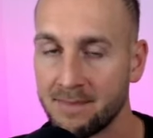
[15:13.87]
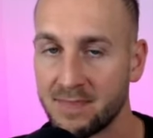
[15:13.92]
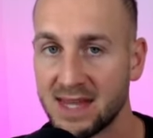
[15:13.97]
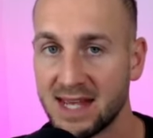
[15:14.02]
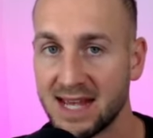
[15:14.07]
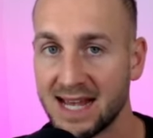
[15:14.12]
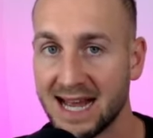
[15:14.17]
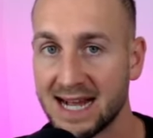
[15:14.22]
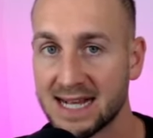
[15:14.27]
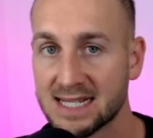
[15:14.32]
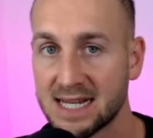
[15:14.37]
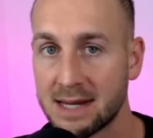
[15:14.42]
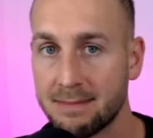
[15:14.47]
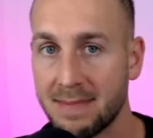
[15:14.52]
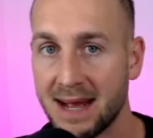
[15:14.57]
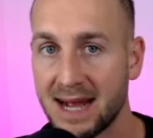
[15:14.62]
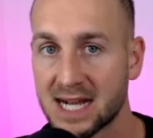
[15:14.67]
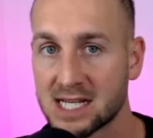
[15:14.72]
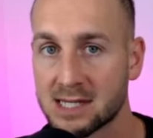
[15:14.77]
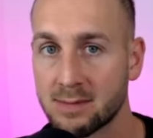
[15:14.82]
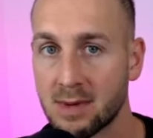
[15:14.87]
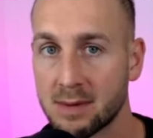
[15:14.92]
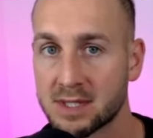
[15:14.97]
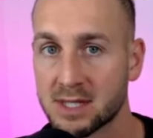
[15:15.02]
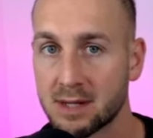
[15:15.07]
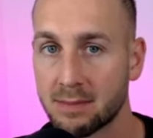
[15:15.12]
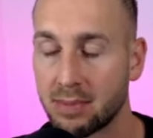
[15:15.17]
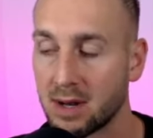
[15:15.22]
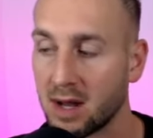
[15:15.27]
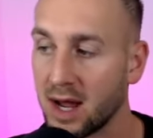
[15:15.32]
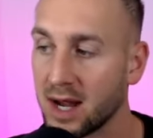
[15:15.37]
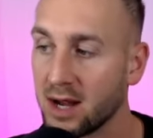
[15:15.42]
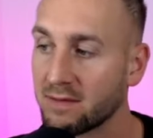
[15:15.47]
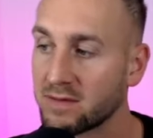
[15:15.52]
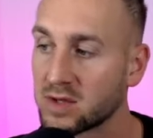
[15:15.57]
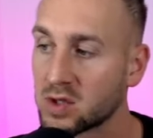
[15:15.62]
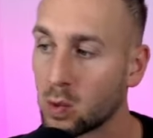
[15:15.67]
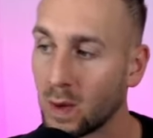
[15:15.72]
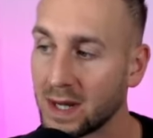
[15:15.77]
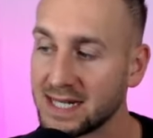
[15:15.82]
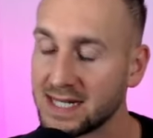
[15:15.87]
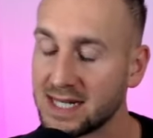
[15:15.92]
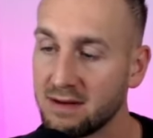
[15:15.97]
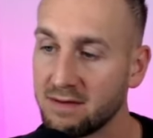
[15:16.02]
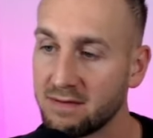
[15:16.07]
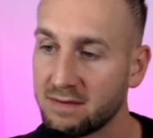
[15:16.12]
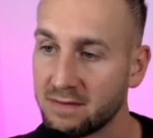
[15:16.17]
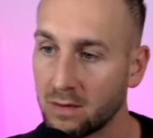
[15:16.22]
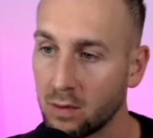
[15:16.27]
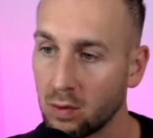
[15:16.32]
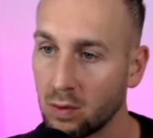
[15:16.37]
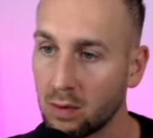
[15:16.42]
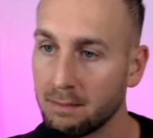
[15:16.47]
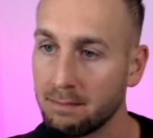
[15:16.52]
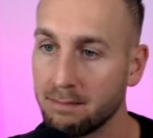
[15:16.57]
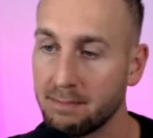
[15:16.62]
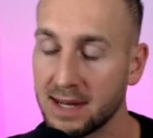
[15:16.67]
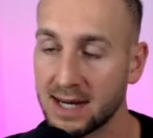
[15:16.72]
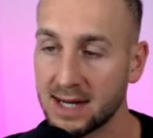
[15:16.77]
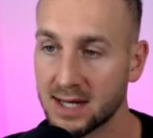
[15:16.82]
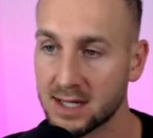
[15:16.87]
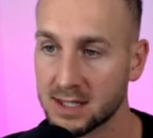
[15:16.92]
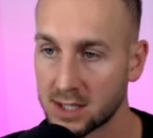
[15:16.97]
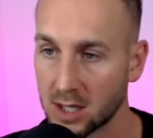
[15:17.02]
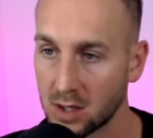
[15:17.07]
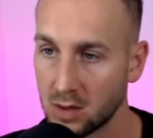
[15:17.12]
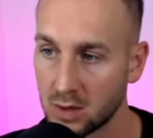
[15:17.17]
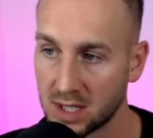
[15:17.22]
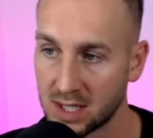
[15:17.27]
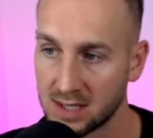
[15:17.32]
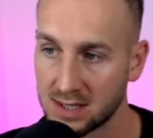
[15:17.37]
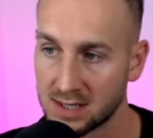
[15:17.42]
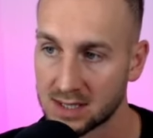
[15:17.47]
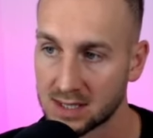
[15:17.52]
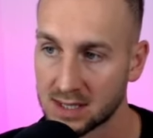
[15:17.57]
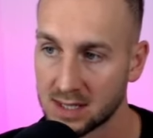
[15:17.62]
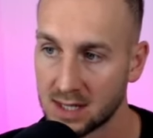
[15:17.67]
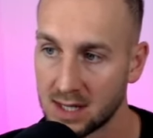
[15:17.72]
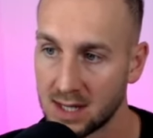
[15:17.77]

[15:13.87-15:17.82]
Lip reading: It has a maximum supply of 24 billion tokens.